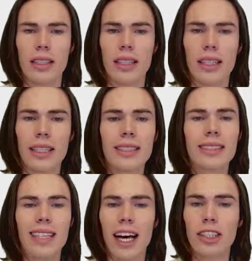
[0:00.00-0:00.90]
It is
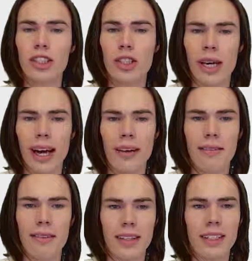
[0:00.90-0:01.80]
nice to
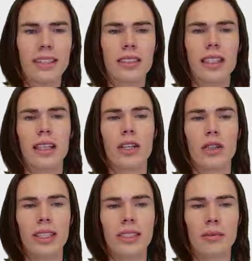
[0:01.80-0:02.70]
have this.
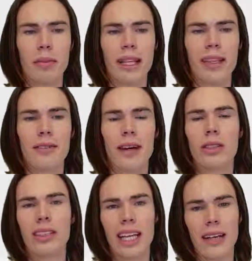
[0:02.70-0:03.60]
Reason being, if I
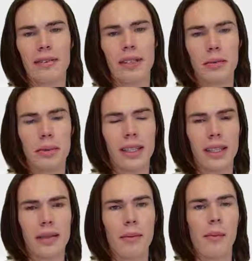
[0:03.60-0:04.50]
was at FTP